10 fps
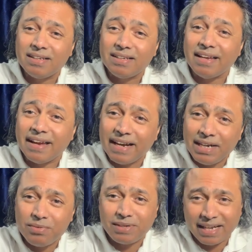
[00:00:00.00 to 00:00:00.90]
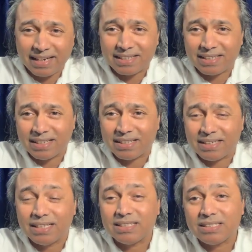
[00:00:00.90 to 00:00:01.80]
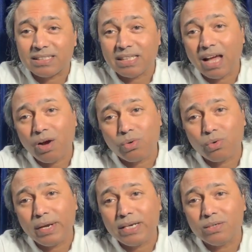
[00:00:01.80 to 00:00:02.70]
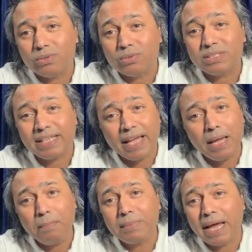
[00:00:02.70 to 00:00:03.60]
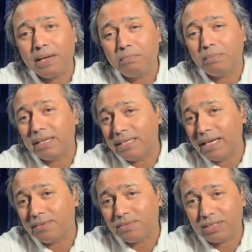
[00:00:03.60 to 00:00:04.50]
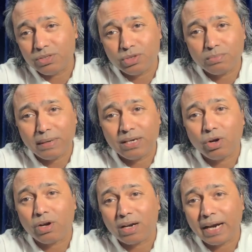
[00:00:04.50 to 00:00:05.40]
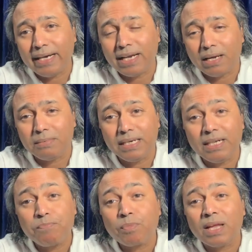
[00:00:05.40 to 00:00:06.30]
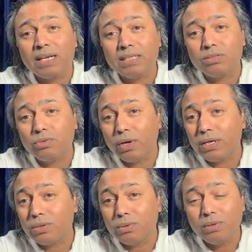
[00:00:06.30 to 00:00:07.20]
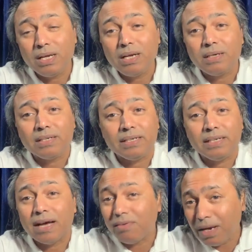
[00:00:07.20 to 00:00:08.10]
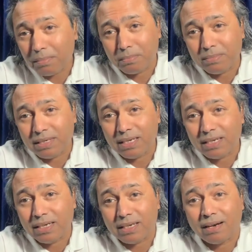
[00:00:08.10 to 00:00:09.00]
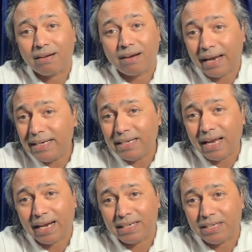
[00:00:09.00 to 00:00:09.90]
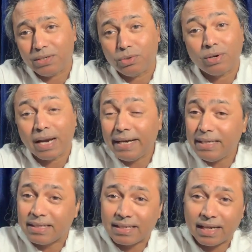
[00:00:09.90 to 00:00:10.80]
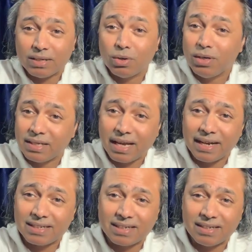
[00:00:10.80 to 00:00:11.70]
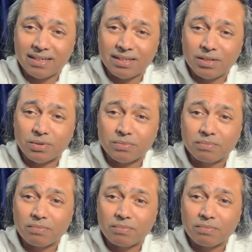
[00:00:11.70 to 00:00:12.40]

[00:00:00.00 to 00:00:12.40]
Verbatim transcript: negative character is now going to same time money effort you spend on right habit it is going to develop a right attitude right good character in you